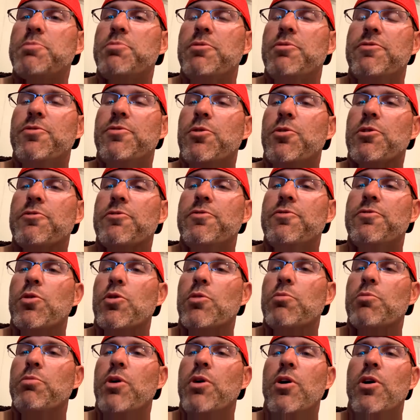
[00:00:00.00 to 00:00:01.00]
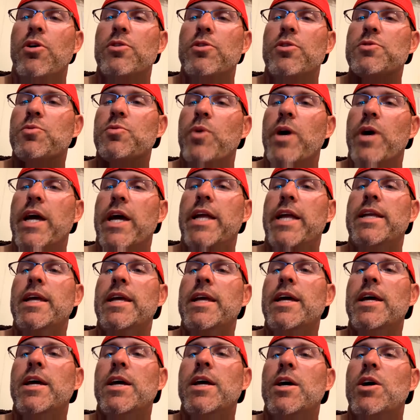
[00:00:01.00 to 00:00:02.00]
before 4 balls, when
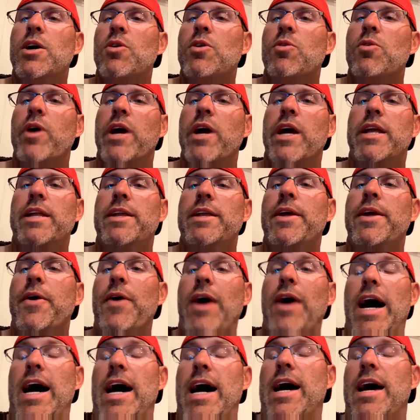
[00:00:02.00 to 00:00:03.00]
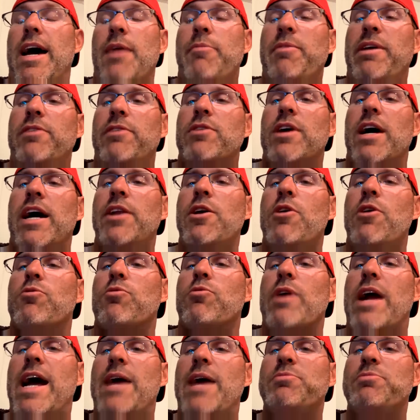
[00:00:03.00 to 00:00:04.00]
I mean, I know
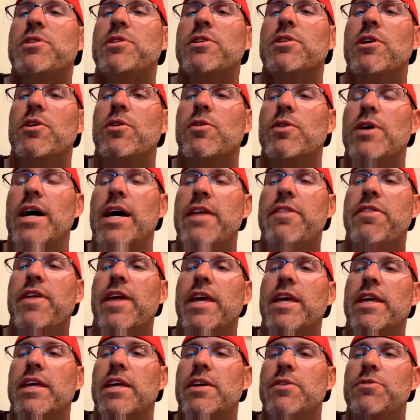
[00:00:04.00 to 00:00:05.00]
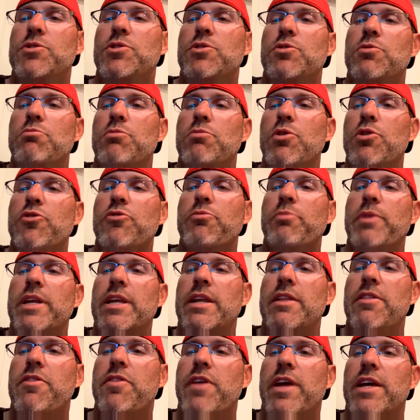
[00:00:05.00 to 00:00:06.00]
Rhapsody, I think, gives you
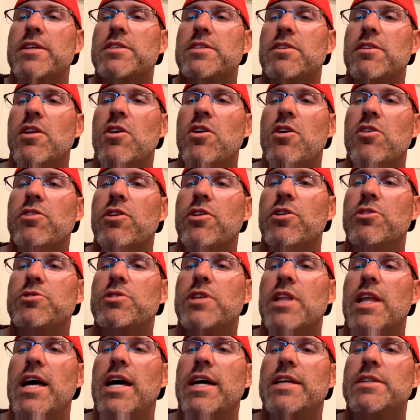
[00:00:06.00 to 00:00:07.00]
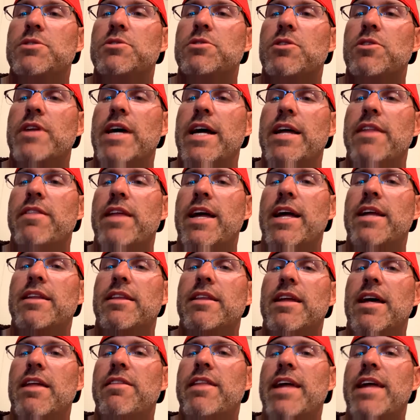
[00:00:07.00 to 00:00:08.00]
movement and things along those lines, so that
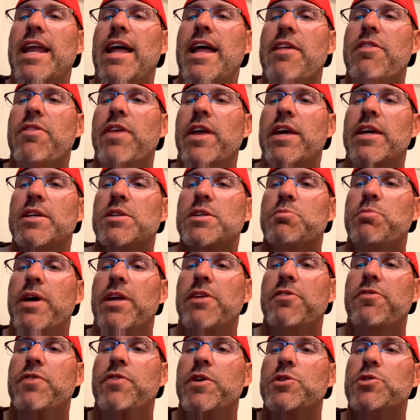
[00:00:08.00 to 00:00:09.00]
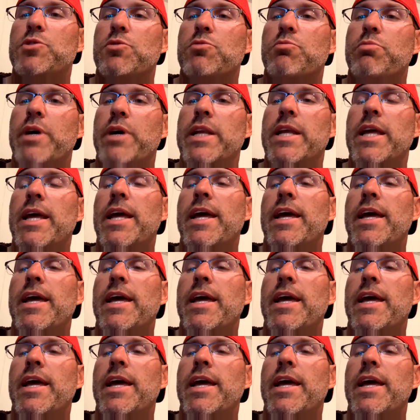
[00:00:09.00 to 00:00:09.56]
I think is beneficial. But